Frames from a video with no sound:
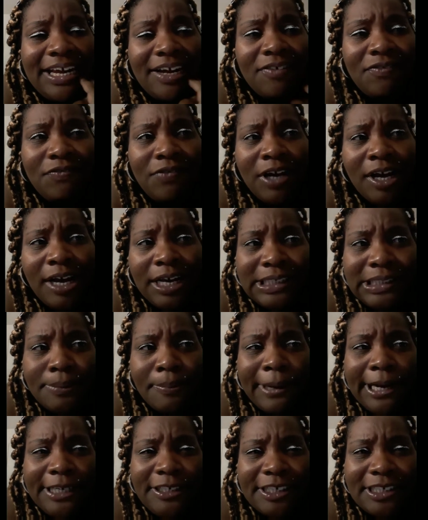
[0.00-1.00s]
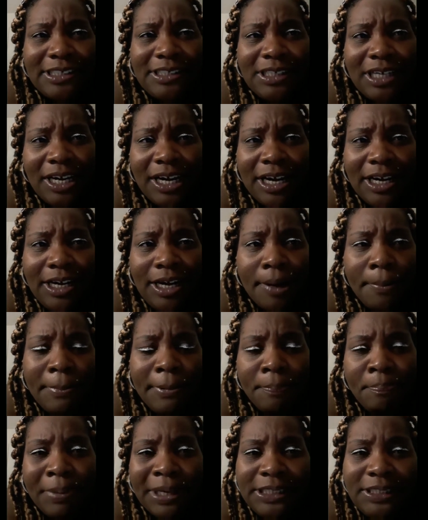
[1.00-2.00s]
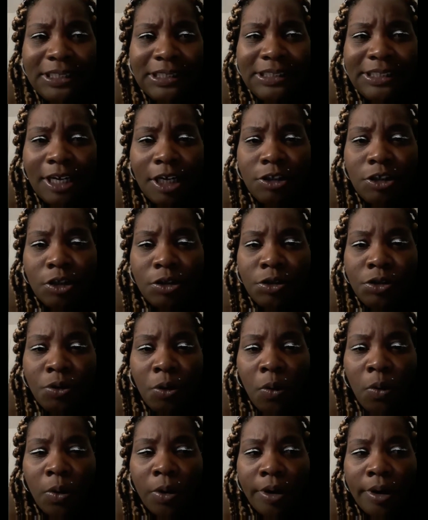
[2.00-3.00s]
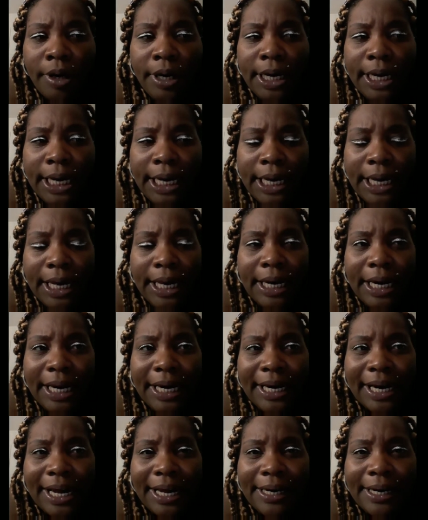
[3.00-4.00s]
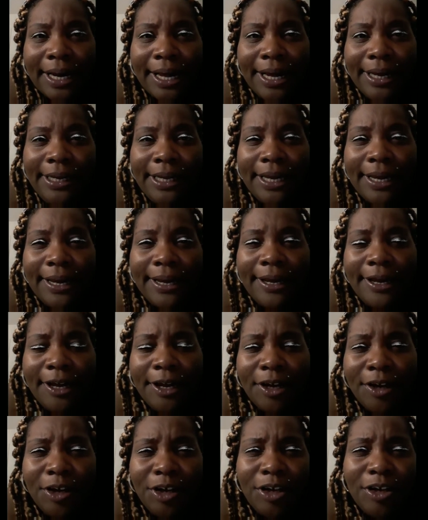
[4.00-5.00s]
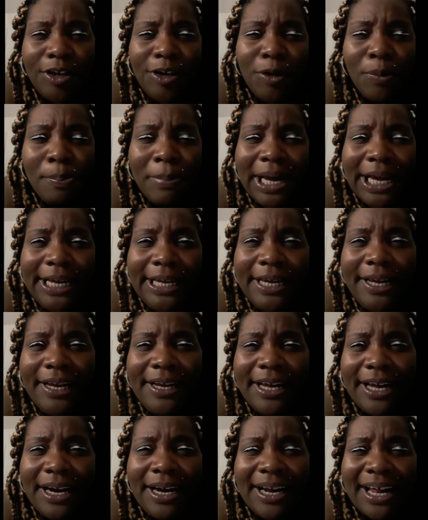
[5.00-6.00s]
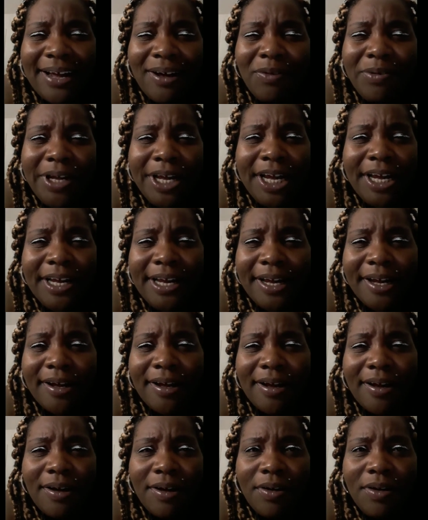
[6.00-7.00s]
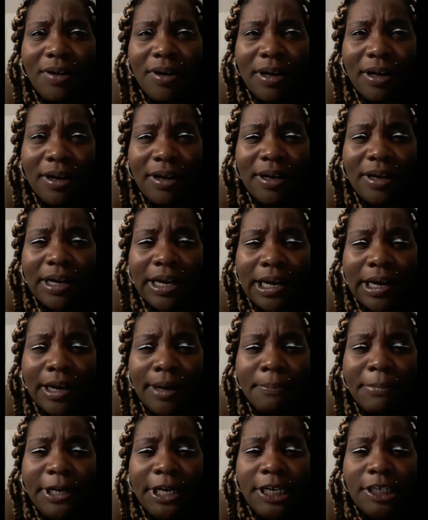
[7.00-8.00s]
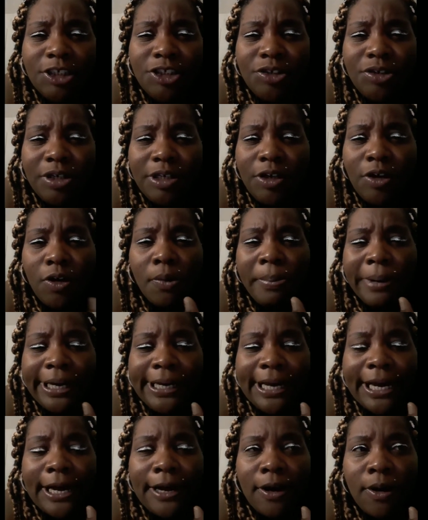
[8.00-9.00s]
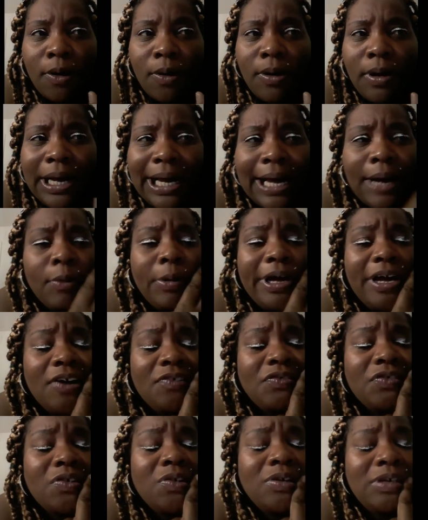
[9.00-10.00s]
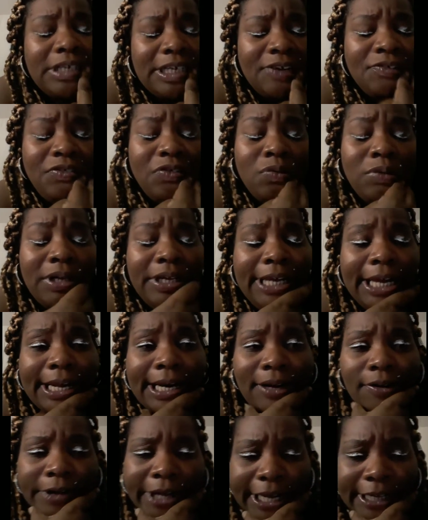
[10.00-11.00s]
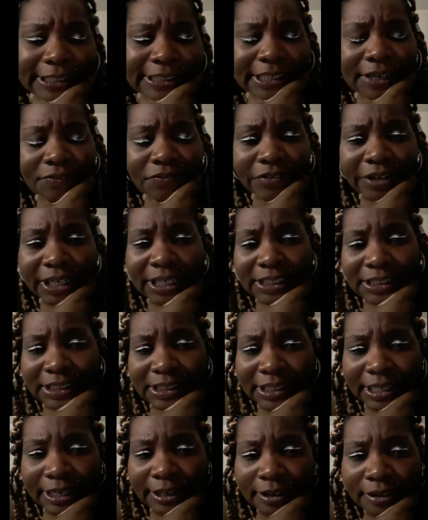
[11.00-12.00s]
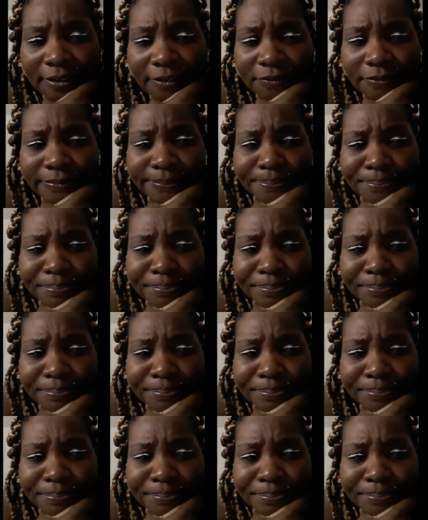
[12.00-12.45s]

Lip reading: if somebody just come bust inside your door and they not knocking, you might get kind of like, okay, yeah, I'm gonna need you to go back out. However, if you look at it, okay, say for instance, if